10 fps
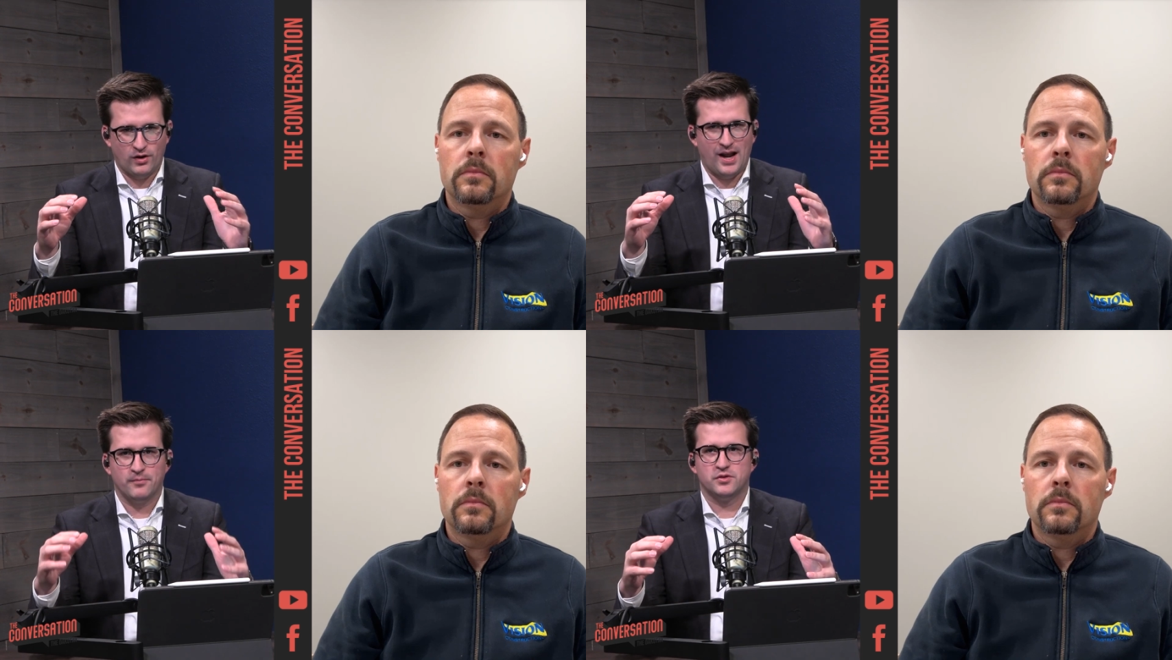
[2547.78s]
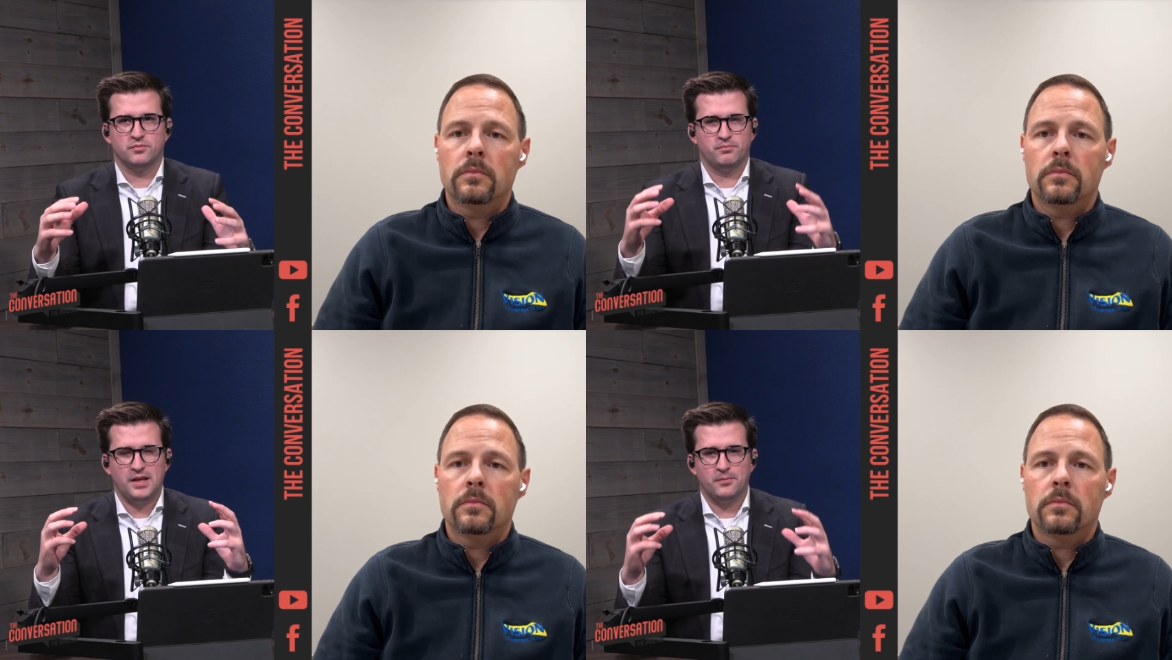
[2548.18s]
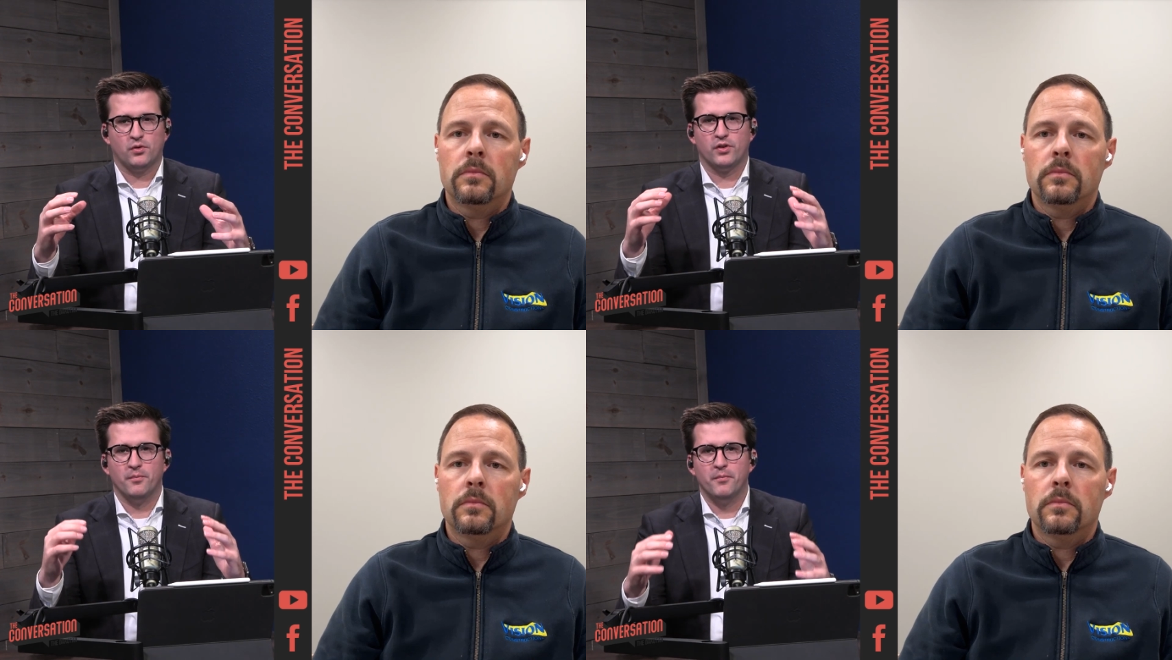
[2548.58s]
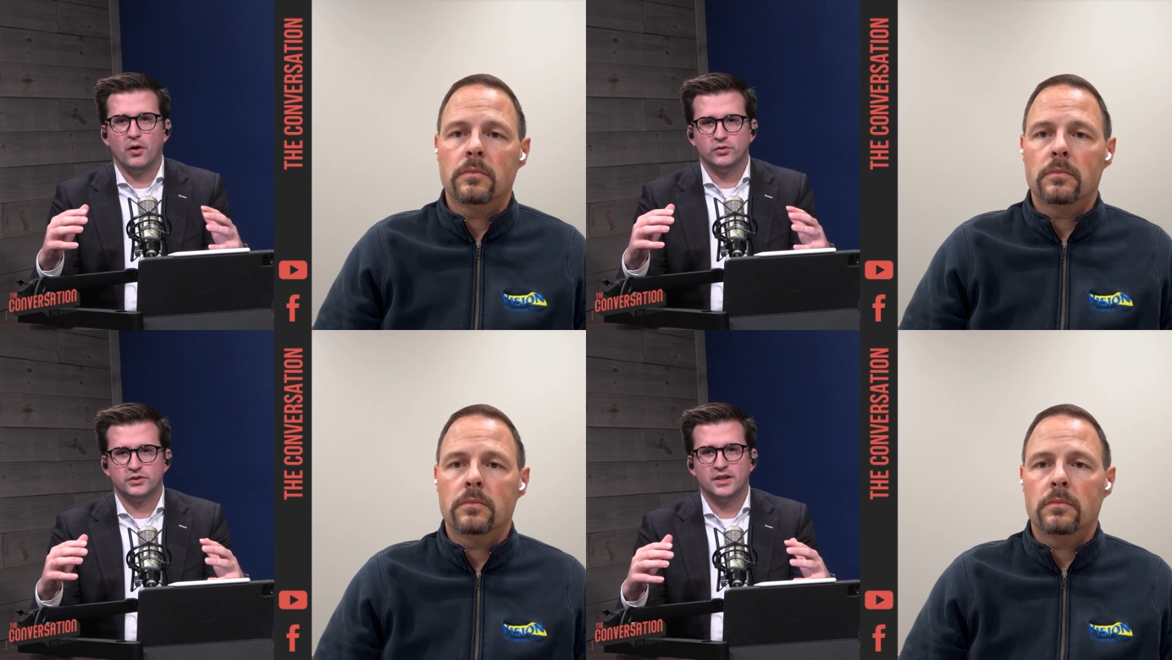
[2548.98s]
Speaker 1: grabs people the
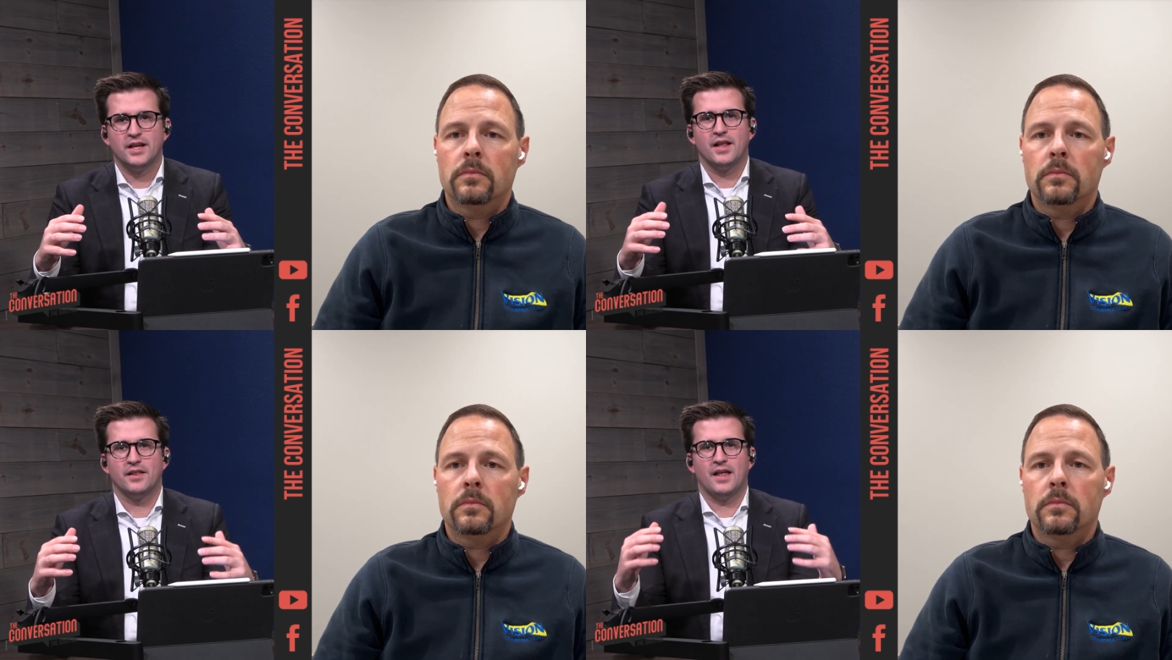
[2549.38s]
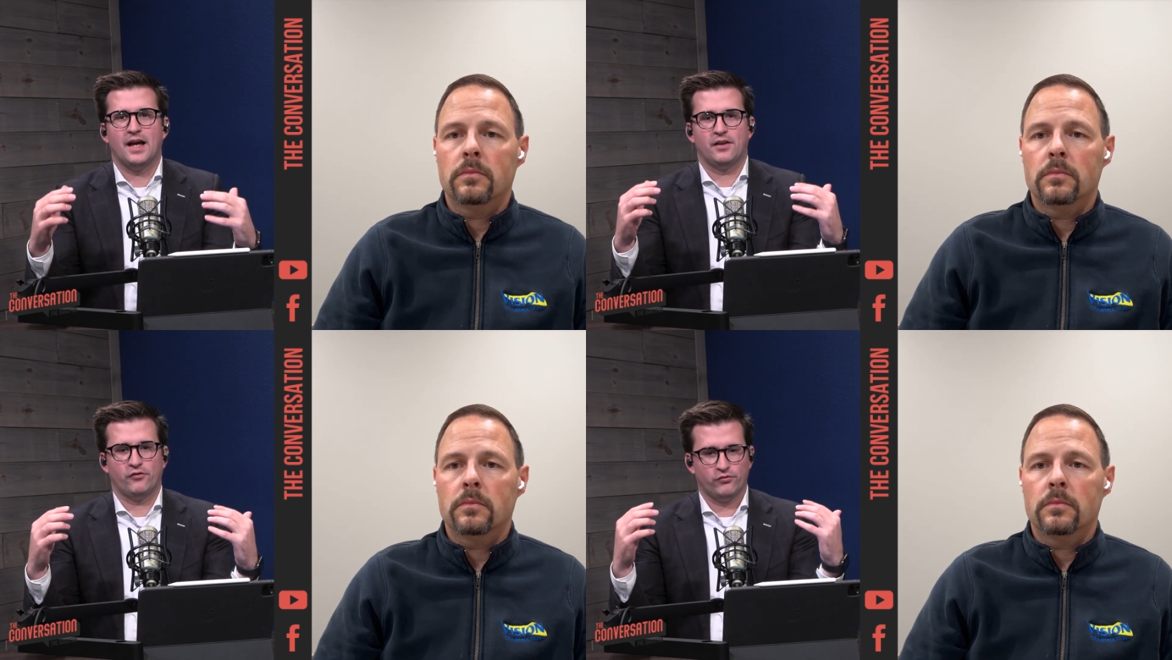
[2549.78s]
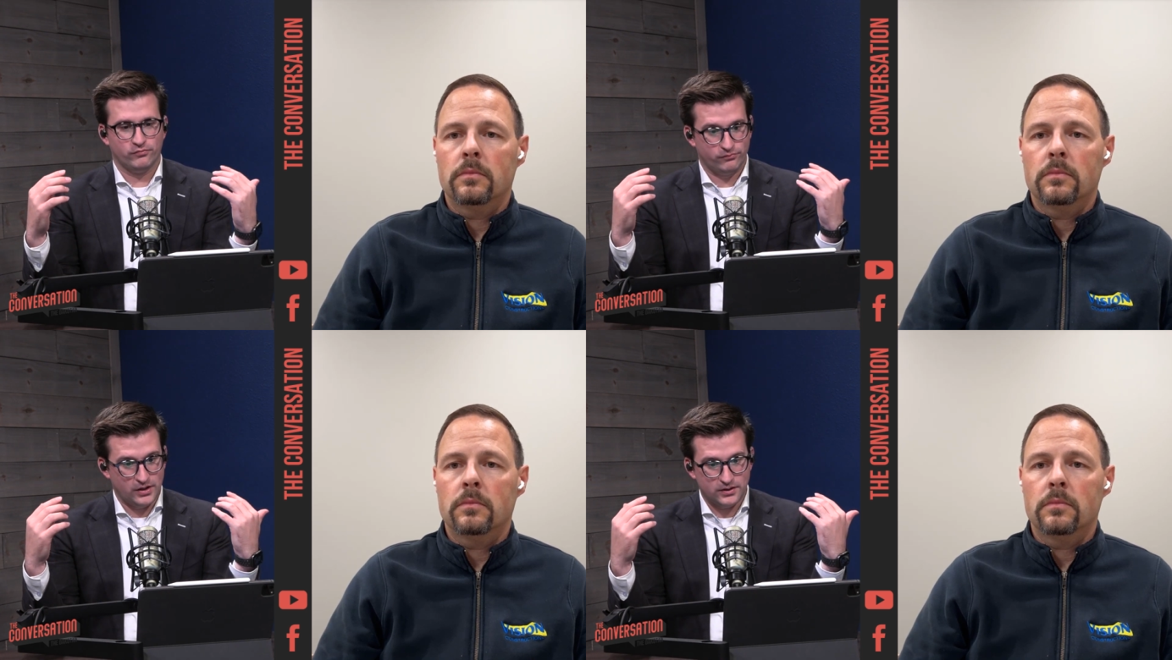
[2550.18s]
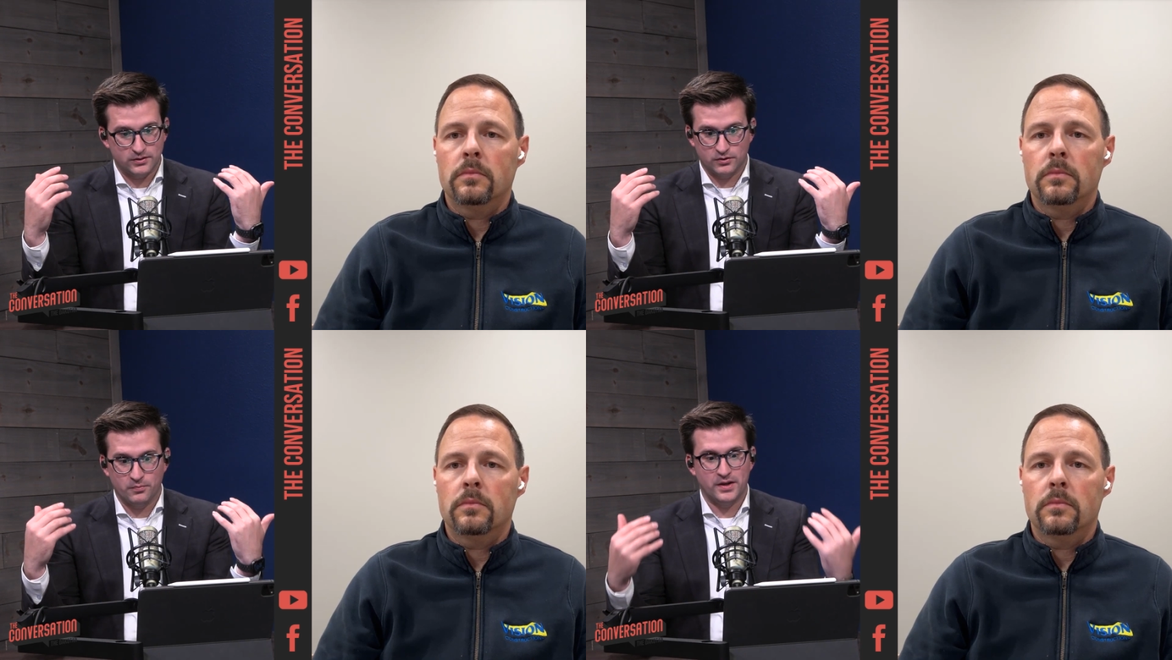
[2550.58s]
most. That this
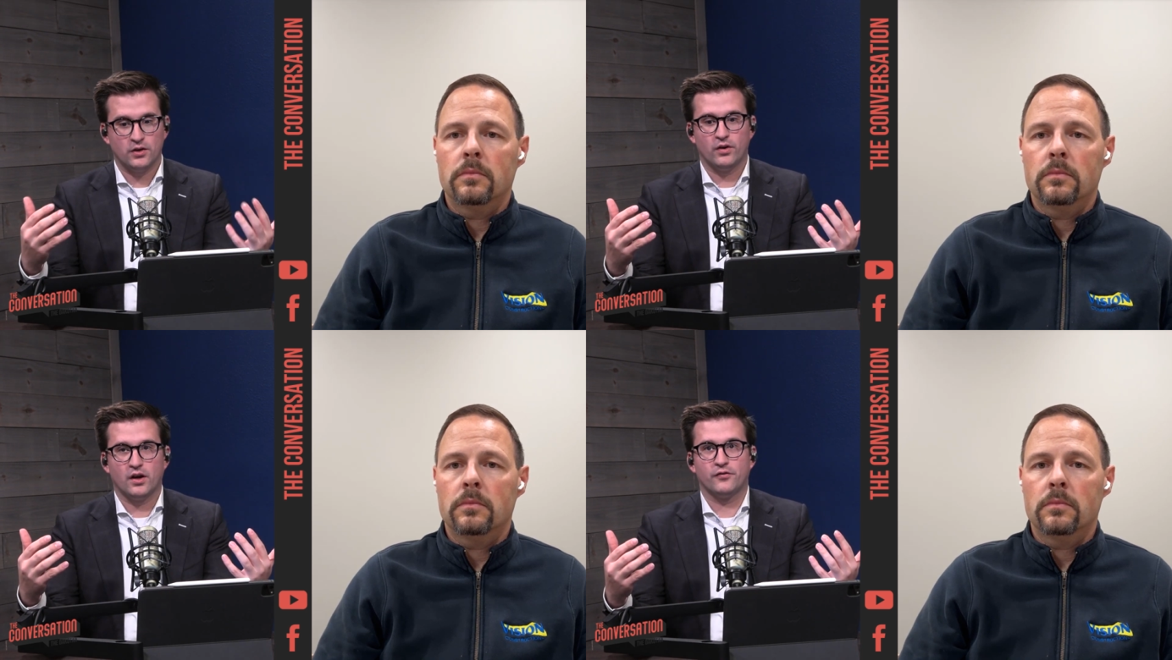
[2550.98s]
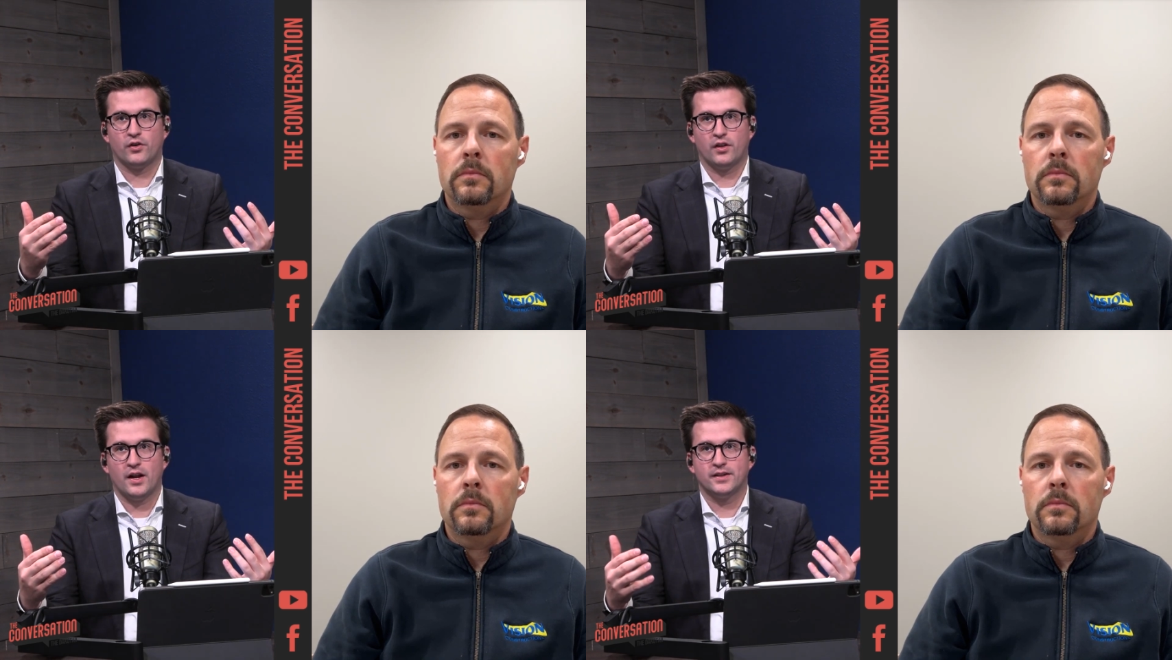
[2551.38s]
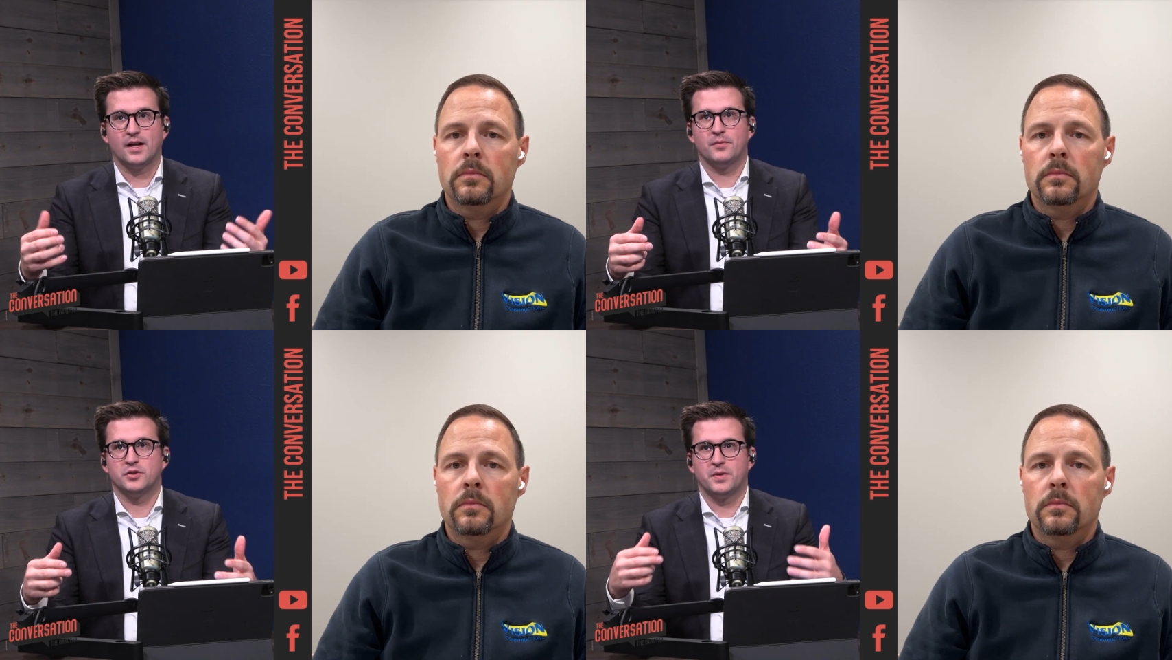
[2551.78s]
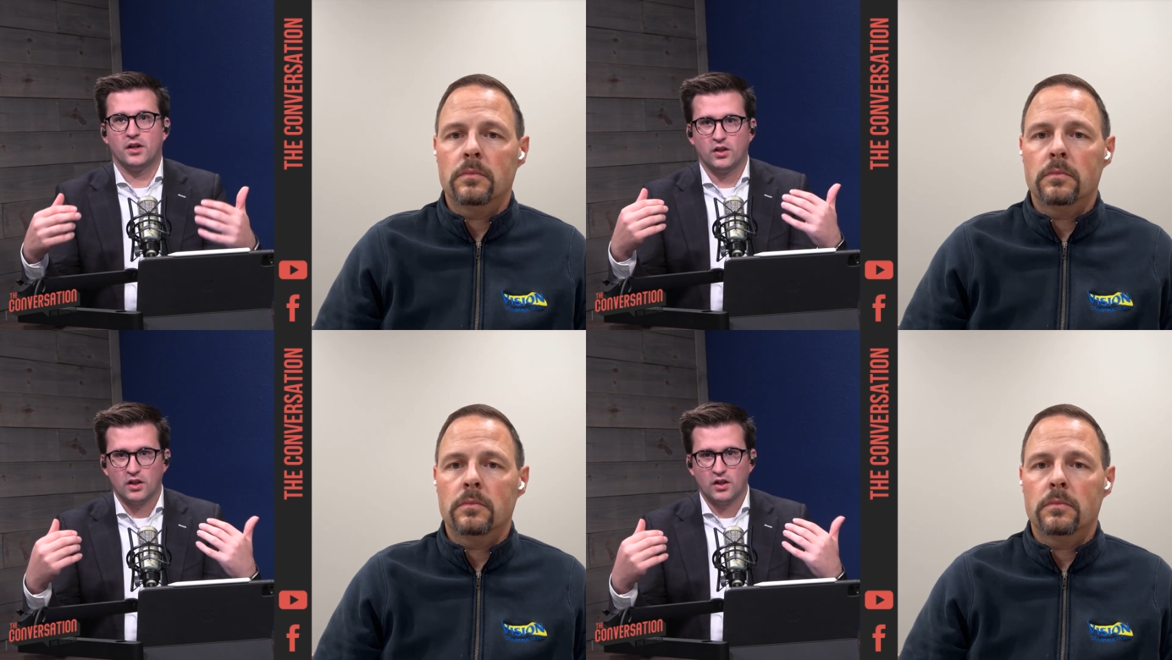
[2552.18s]
has been going on for a lot of time. There's been a